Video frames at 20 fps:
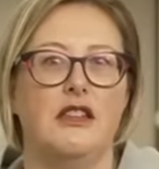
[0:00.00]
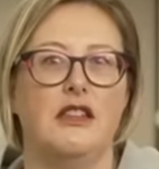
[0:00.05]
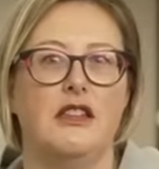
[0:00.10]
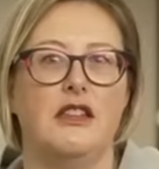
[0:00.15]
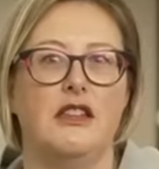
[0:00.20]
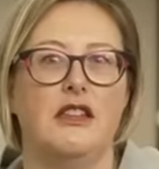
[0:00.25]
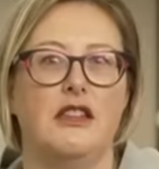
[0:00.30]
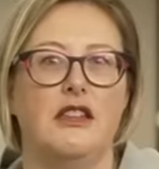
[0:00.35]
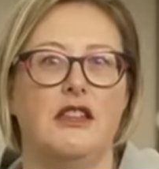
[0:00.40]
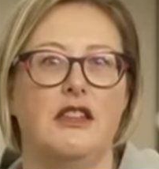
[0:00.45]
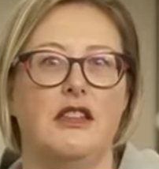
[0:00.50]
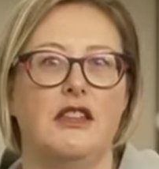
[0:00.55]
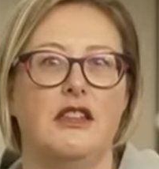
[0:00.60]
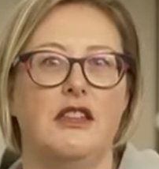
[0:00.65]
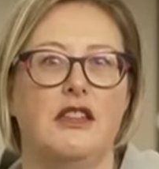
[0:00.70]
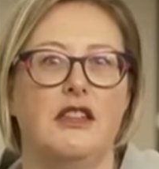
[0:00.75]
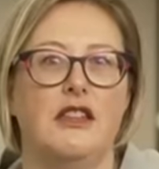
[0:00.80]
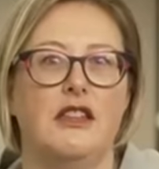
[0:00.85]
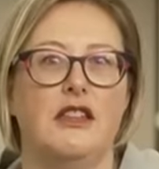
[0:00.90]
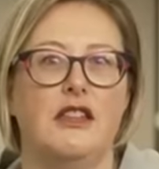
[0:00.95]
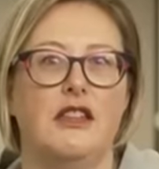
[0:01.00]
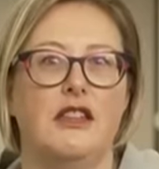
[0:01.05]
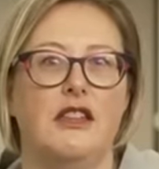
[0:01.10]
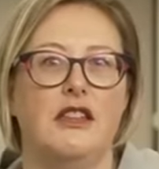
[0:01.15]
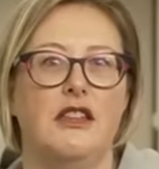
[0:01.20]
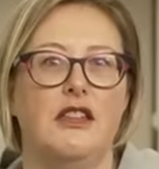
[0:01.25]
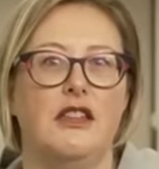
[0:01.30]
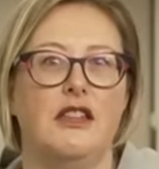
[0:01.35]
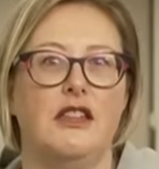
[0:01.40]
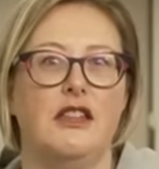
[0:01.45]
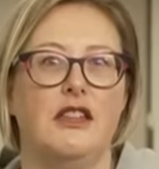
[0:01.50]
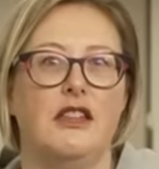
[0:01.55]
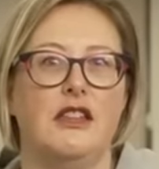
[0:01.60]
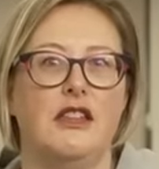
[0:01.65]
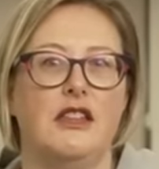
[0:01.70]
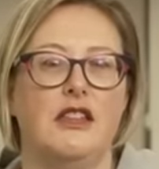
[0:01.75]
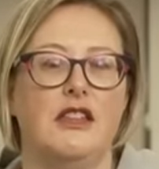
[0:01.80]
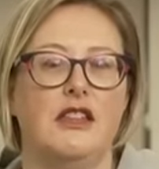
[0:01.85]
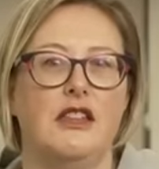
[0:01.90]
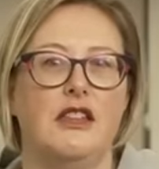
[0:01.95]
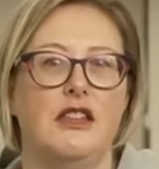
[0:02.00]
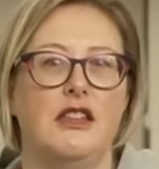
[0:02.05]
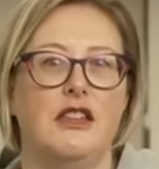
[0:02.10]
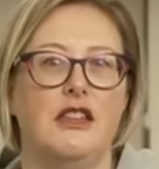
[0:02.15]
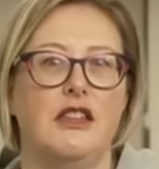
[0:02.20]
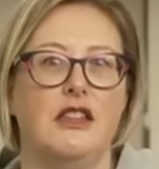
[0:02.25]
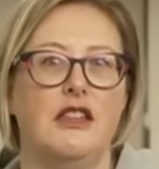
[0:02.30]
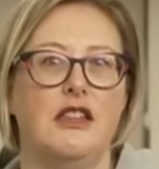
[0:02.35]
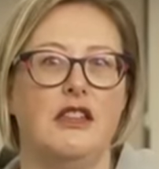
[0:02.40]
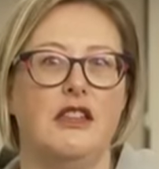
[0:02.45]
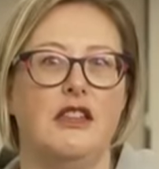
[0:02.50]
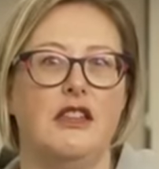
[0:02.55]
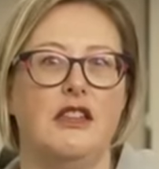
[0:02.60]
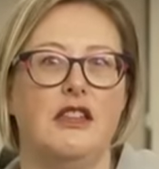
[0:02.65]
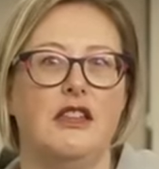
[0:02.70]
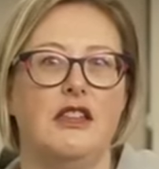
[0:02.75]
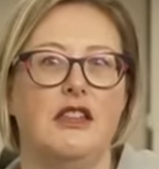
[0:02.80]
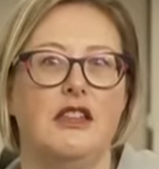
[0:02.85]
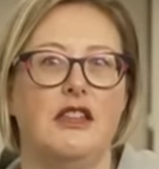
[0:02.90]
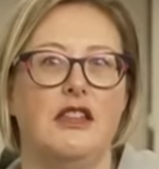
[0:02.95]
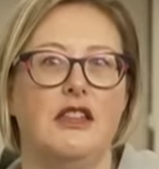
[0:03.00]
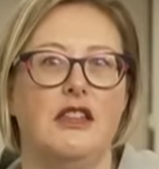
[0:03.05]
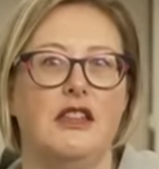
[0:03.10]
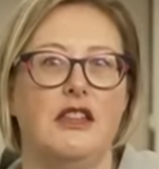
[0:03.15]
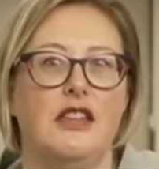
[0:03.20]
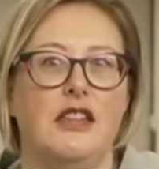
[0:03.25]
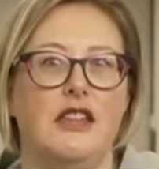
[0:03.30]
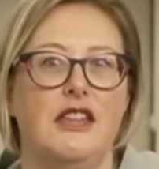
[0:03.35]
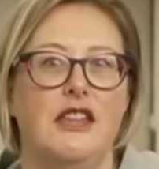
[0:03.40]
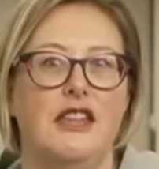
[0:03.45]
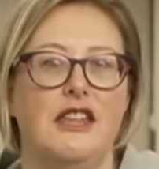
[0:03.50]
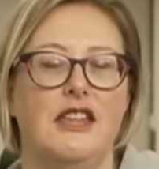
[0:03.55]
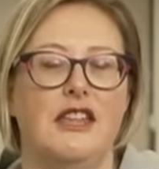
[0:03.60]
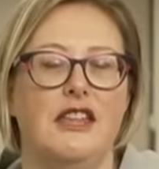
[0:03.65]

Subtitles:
No words are spoken by the person on screen.